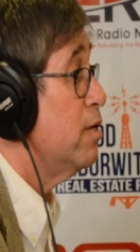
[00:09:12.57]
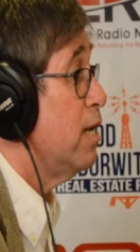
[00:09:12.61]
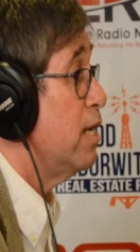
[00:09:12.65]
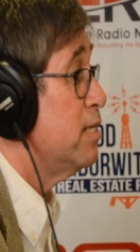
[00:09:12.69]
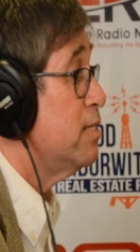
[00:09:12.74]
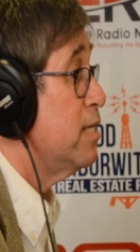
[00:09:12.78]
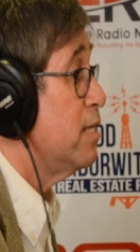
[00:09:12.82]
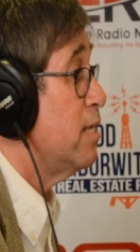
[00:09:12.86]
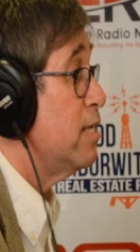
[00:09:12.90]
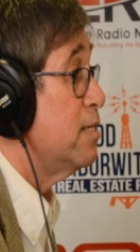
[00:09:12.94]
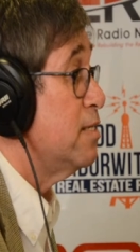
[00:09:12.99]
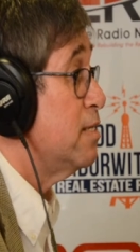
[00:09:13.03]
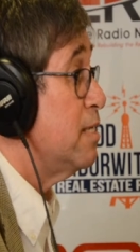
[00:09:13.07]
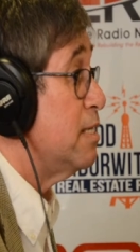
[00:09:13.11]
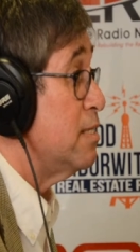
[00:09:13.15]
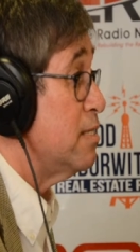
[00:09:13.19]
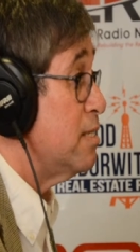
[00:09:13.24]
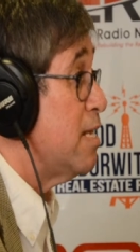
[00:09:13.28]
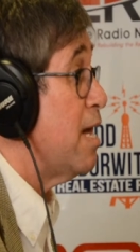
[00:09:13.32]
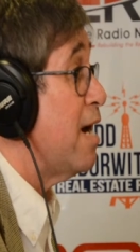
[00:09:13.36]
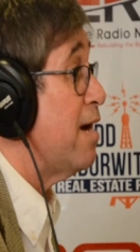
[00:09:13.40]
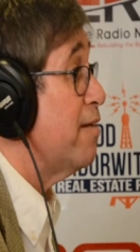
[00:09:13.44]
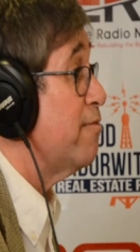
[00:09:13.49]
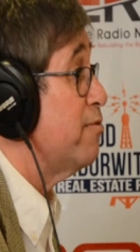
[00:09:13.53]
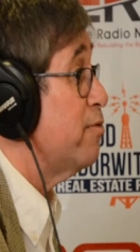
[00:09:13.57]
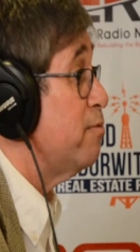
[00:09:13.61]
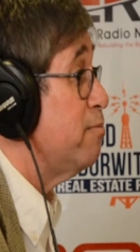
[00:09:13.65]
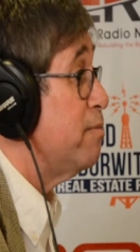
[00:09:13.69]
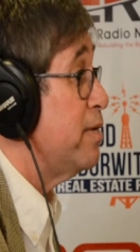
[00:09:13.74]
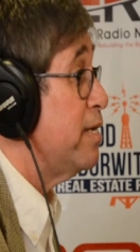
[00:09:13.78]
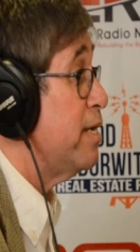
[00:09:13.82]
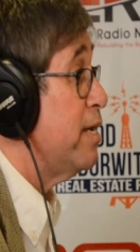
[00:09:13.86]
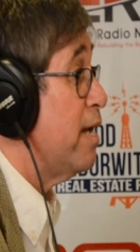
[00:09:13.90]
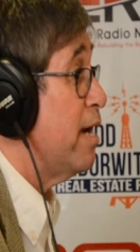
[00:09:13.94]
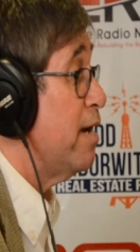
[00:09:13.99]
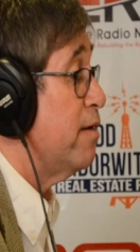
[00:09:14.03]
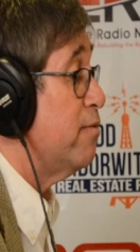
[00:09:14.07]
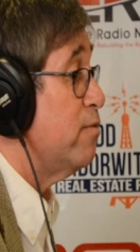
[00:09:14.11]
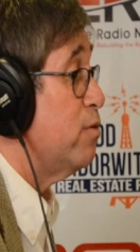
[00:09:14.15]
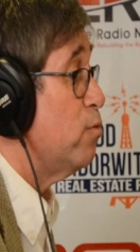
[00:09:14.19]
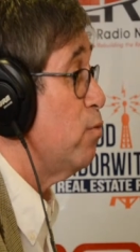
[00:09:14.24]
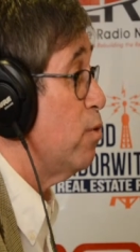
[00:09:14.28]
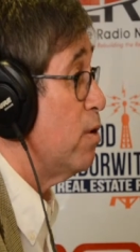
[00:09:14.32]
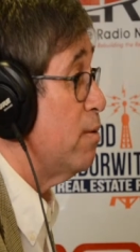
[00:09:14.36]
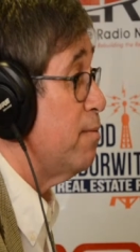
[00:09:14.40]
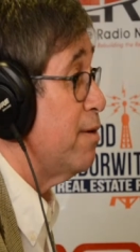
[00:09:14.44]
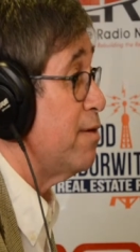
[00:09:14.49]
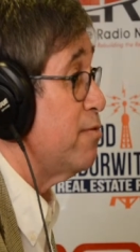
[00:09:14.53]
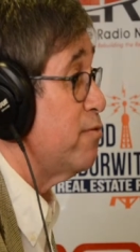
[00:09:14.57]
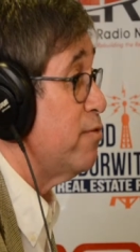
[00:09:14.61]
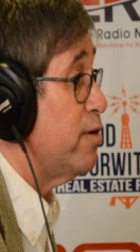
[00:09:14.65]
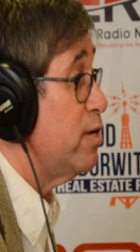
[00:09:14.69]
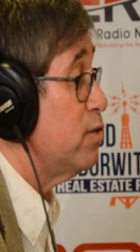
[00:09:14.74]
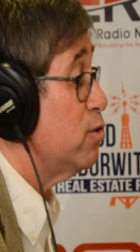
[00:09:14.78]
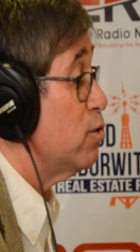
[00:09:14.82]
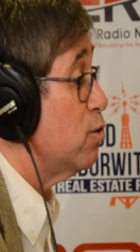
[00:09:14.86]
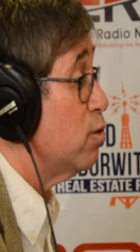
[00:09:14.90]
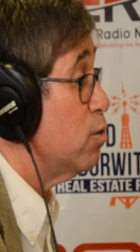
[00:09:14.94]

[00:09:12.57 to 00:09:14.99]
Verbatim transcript: I said, it's, it's not for me. Every one of my friends